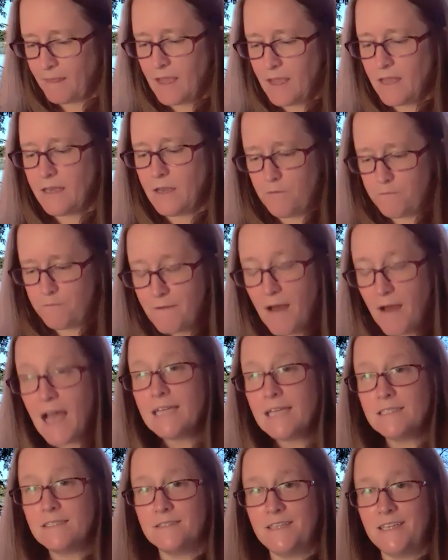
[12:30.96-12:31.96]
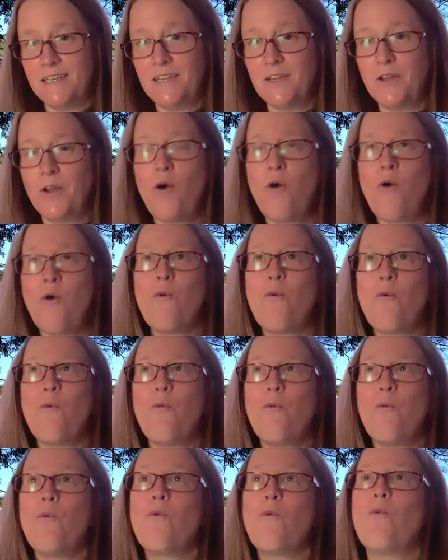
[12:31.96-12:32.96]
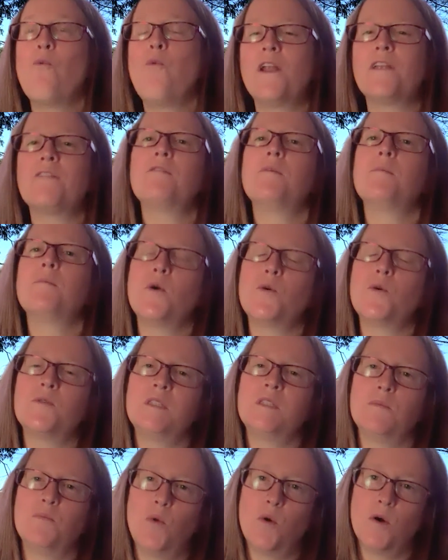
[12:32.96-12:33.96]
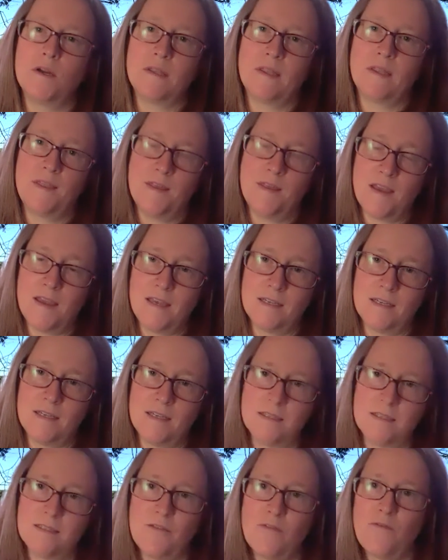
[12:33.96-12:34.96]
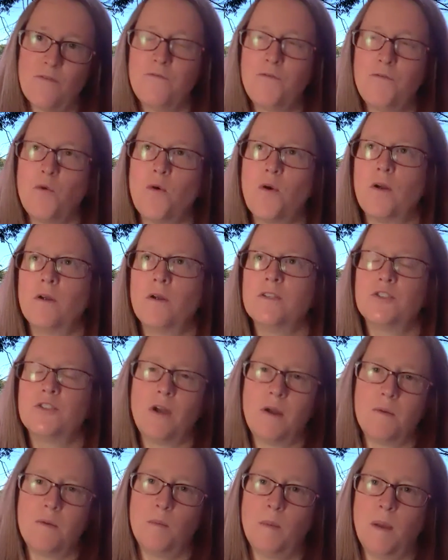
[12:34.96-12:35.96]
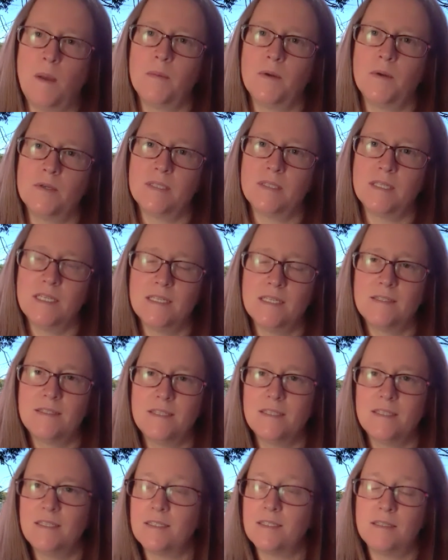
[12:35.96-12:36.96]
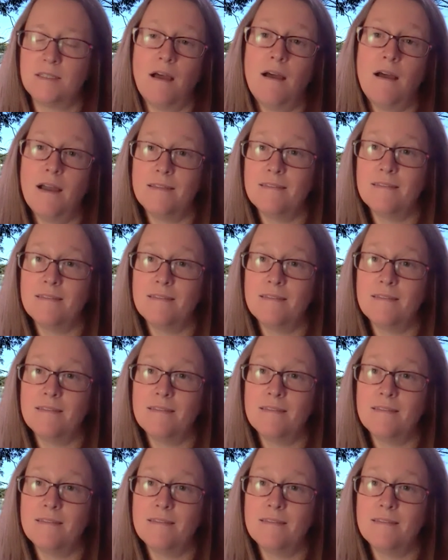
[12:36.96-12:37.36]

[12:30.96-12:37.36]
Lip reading: Now, finally, one of the most important things for tribal members is to decide,